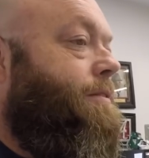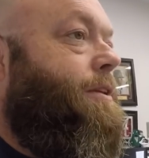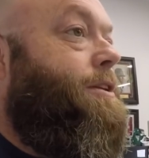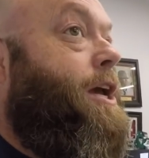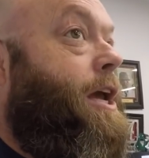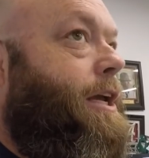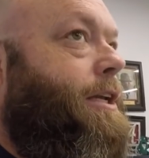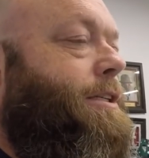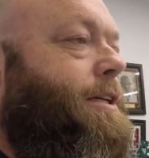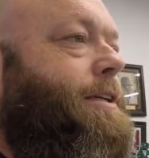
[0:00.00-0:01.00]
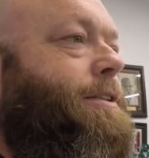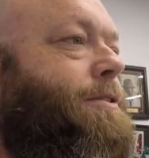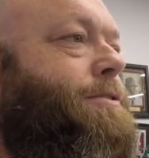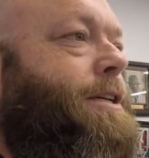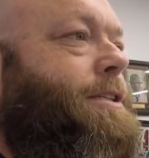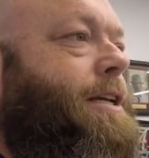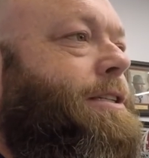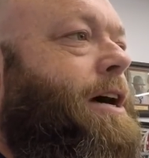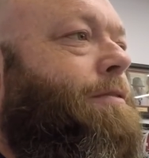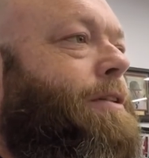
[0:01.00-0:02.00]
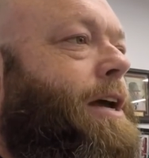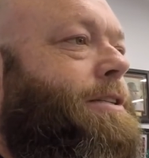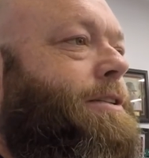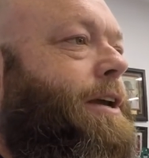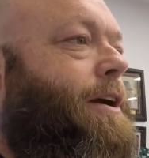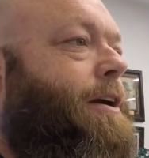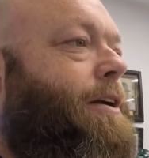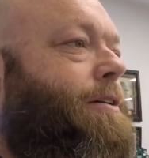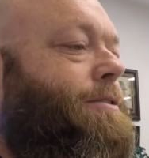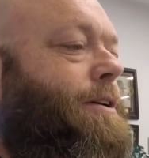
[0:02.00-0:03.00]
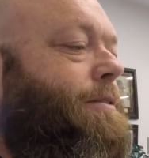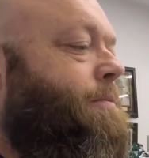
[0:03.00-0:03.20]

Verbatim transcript: the change, and so she has lots of hot flashes and carrying on. So